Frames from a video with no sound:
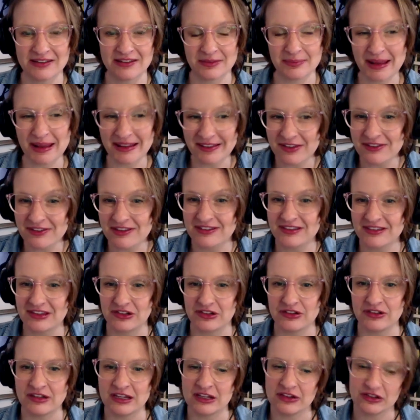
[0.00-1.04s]
to make those
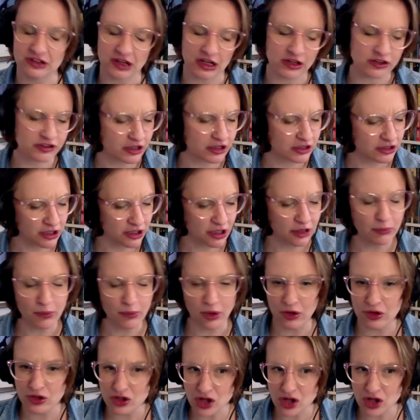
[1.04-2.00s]
decisions easier, and to go, you know what?